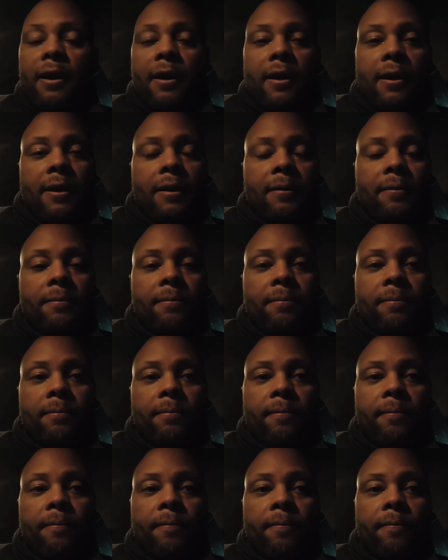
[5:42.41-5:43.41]
Um,
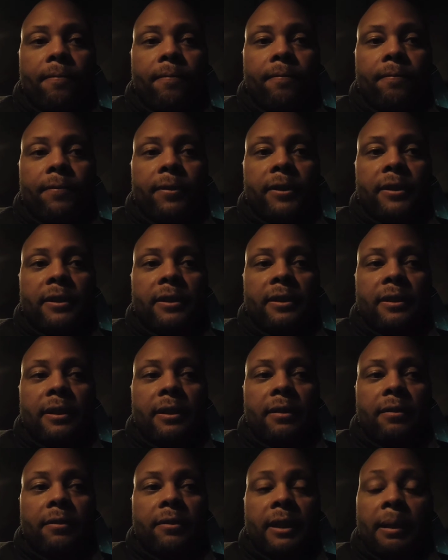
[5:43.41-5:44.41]

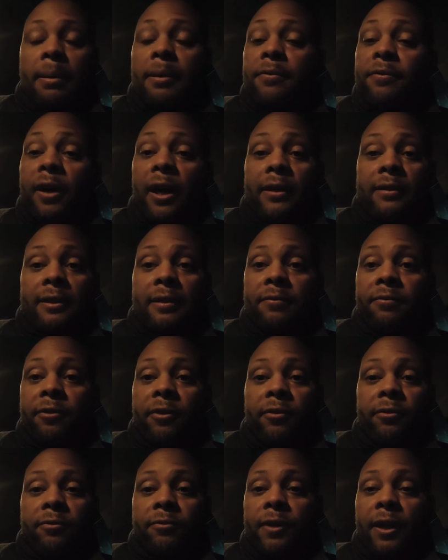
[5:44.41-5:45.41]
Jamie Foxx did
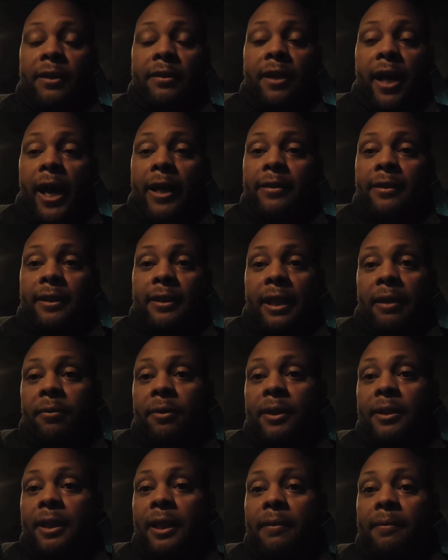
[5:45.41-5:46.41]
f- fantastic.
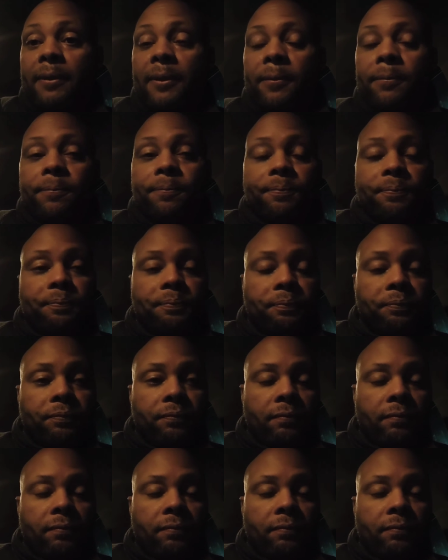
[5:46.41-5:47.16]
They redeemed him.